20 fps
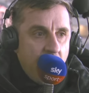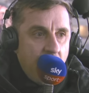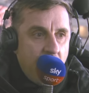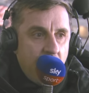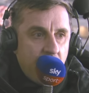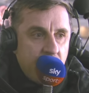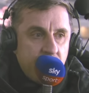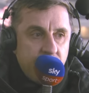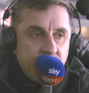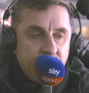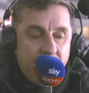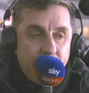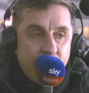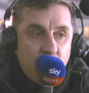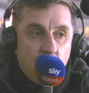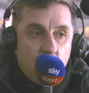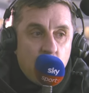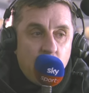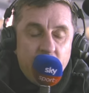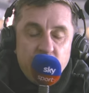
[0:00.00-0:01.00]
And I'm
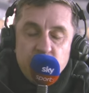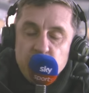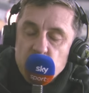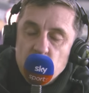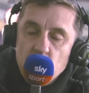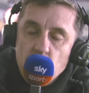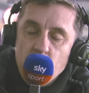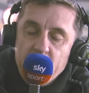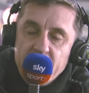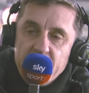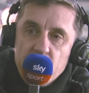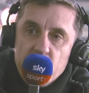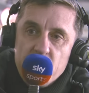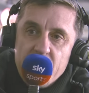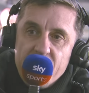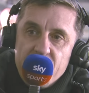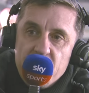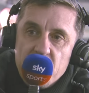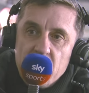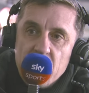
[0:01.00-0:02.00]
not quite sure when you were
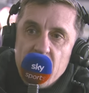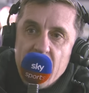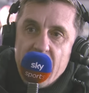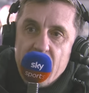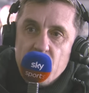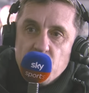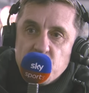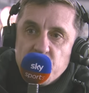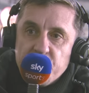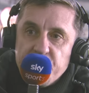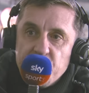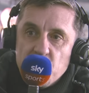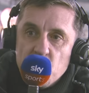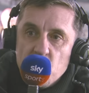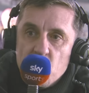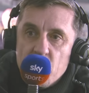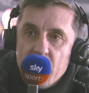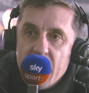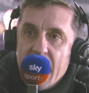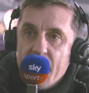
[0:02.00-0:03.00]
ever allowed to
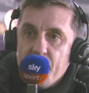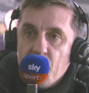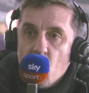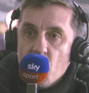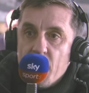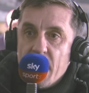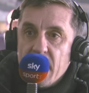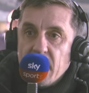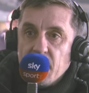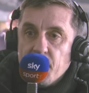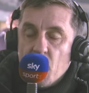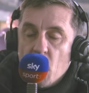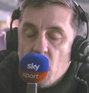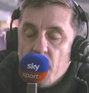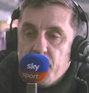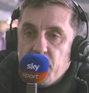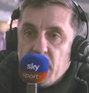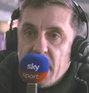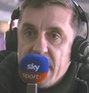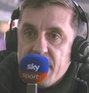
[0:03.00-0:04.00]
forearm or elbow
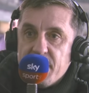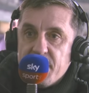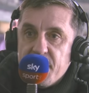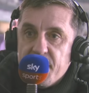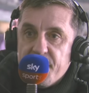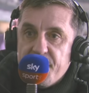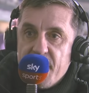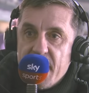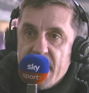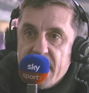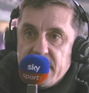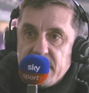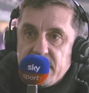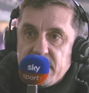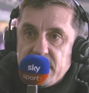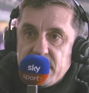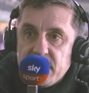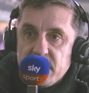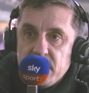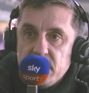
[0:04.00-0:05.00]
a player in the
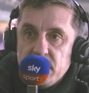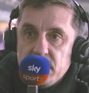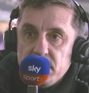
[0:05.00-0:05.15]
face